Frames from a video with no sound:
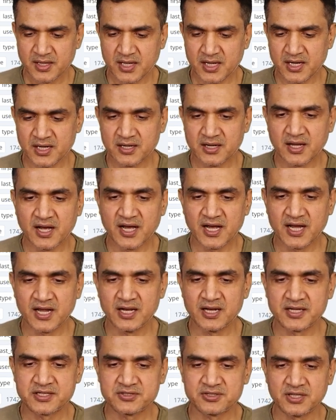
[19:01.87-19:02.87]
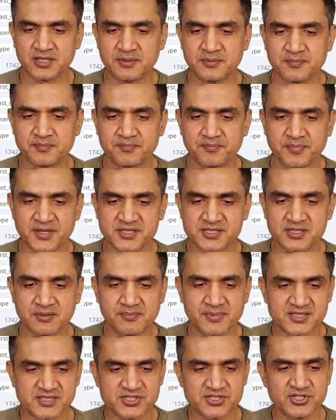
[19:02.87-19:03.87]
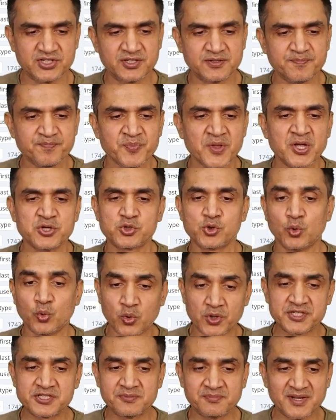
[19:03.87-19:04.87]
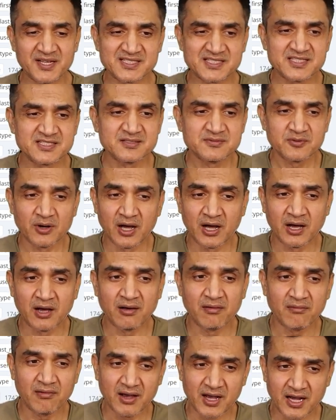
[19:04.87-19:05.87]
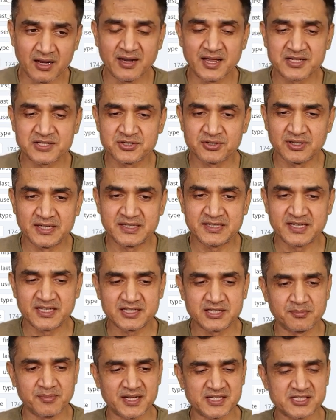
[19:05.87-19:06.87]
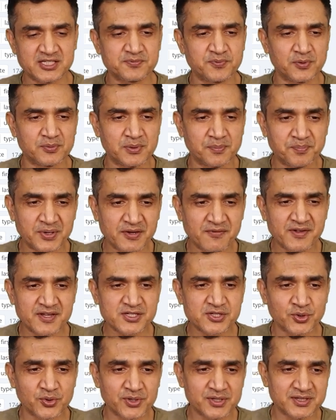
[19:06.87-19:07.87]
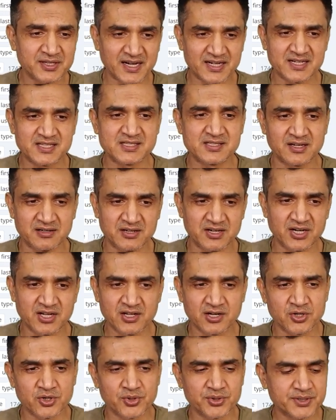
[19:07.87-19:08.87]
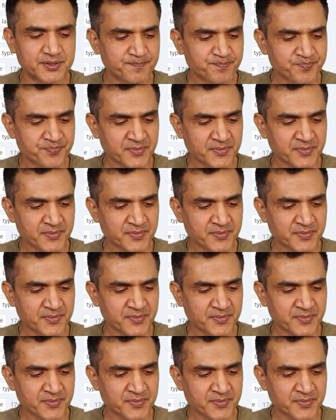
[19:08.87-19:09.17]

and I'll actually paste the message here. So what is the message? I'll actually take the message from the previous node, that is the trigger node.